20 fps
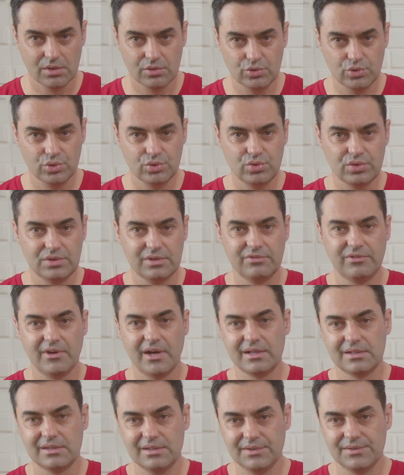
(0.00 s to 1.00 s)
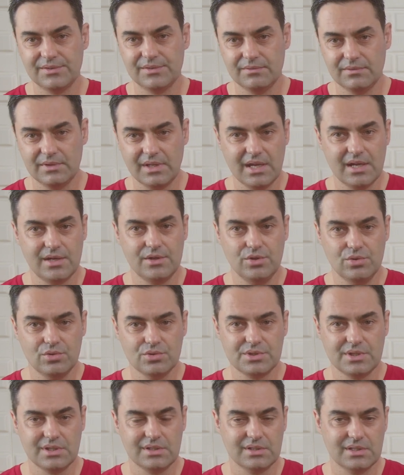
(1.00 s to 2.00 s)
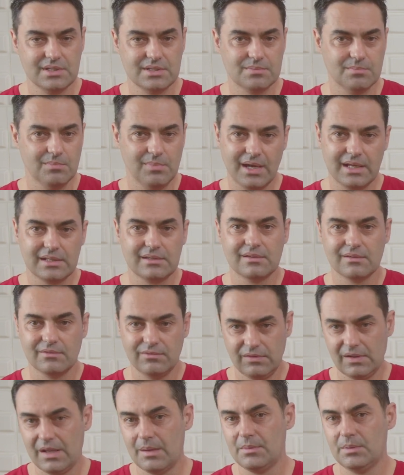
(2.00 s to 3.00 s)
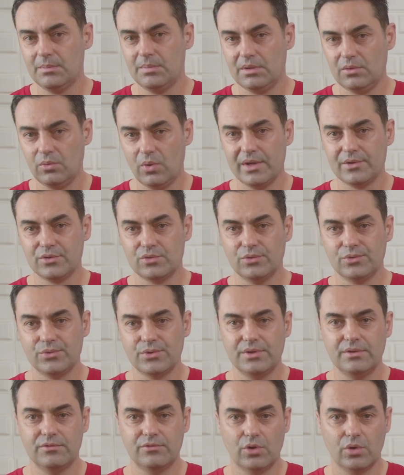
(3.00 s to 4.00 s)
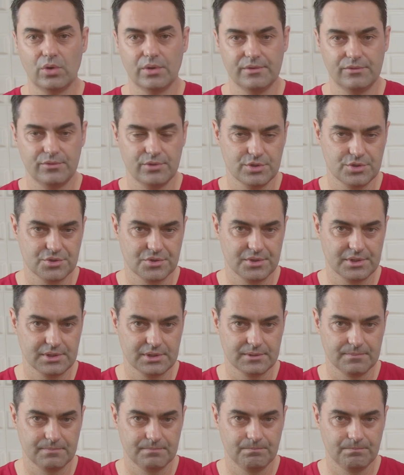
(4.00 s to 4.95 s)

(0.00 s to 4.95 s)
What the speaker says: due to the fact that they are using this bad flammable 1234 refrigerant.